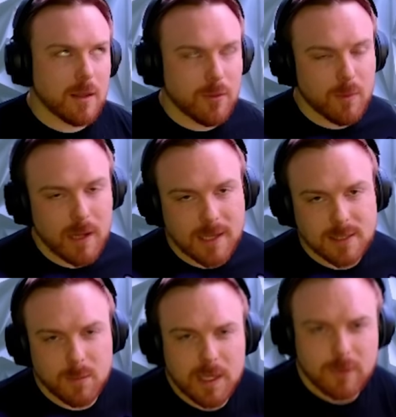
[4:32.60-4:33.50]
three
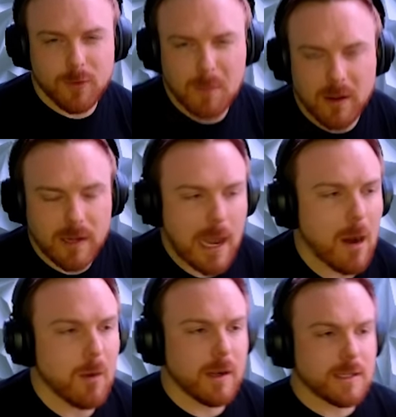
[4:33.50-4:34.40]
nights a week for about an
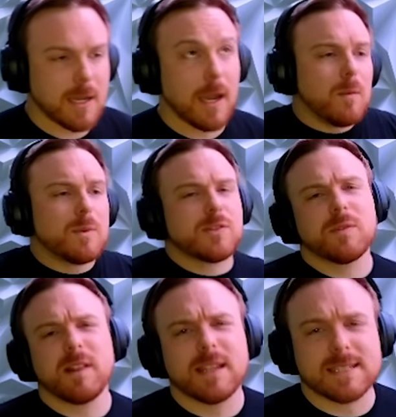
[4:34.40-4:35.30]
hour at a time, which
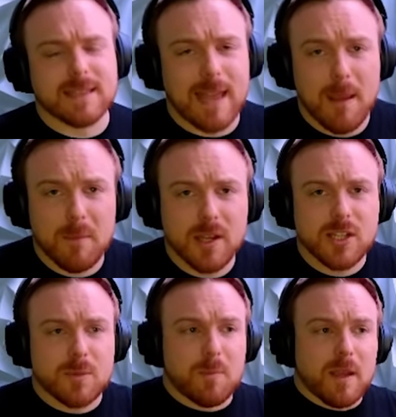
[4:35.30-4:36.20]
really isn't that
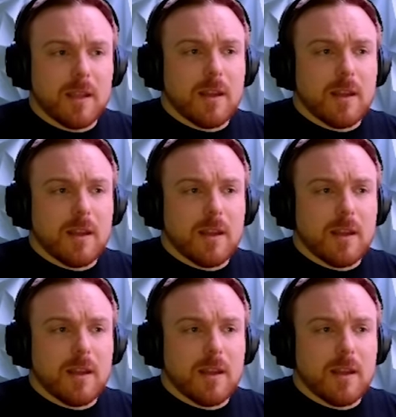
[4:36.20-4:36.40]
much, but you